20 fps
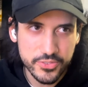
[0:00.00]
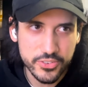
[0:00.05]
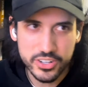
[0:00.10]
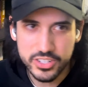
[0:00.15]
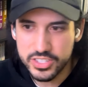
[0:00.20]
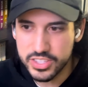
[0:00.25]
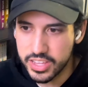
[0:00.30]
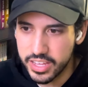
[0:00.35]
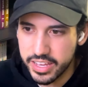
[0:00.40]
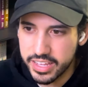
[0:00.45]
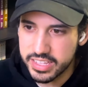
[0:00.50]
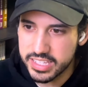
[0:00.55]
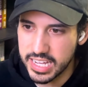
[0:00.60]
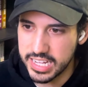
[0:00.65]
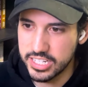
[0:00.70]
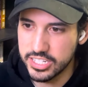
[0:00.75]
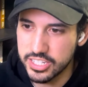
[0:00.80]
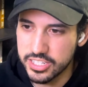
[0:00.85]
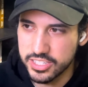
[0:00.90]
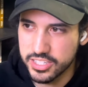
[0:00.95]
What is the
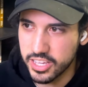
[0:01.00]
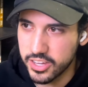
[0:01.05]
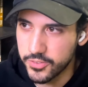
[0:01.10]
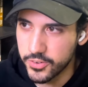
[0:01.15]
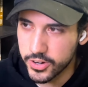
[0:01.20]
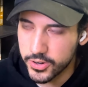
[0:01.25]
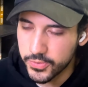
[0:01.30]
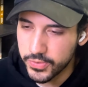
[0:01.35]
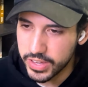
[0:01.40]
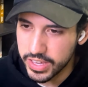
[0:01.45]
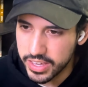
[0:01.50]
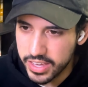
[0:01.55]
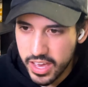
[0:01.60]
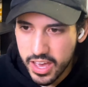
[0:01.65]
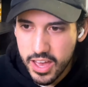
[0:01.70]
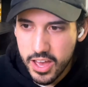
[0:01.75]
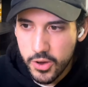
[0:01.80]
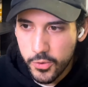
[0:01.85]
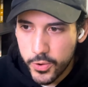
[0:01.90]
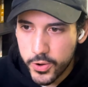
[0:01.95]
intentions? Like, what are we
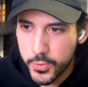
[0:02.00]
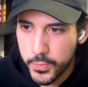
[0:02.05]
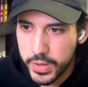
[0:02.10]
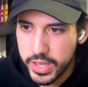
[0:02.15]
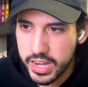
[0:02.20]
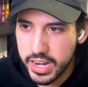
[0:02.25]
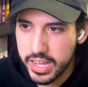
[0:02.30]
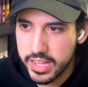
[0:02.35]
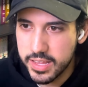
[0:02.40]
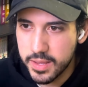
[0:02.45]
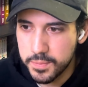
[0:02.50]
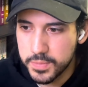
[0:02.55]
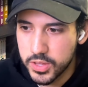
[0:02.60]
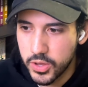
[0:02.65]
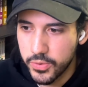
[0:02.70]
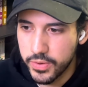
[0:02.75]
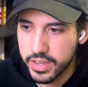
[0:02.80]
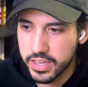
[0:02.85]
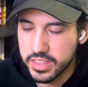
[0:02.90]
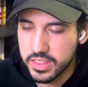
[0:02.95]
going to end up
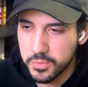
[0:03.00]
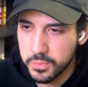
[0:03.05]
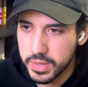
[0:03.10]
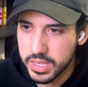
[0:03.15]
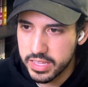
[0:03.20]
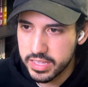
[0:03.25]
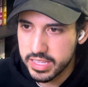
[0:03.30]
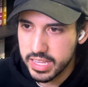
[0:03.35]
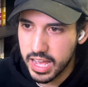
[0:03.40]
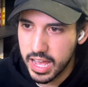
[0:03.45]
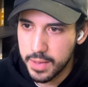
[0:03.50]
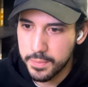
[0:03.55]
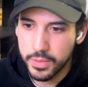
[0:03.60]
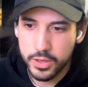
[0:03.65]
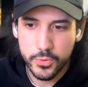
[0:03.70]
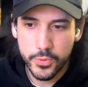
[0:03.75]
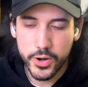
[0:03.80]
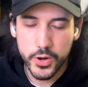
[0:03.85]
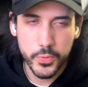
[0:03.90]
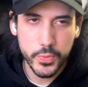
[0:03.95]
doing in the meantime?
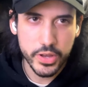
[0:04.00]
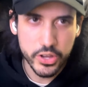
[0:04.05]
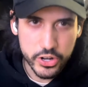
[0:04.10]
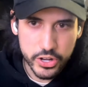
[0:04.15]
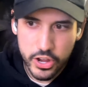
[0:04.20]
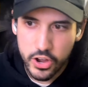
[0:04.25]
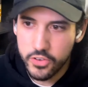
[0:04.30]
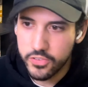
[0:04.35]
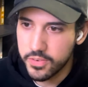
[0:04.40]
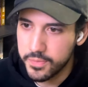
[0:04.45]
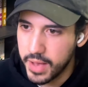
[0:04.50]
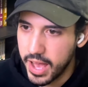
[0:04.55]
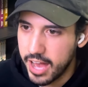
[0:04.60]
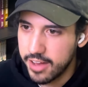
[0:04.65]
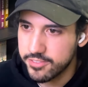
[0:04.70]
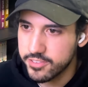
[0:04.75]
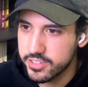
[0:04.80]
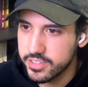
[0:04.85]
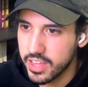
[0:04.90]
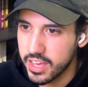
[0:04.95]
Like, where are we going to go from
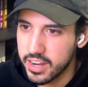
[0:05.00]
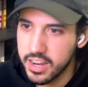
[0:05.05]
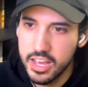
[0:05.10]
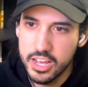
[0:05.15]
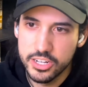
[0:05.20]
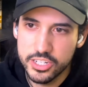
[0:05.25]
after then?